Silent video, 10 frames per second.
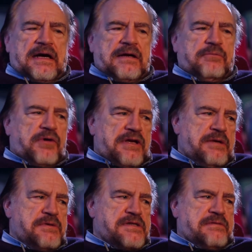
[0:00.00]
And what
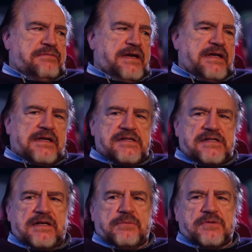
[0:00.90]
he was very
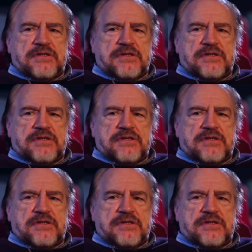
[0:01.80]
concerned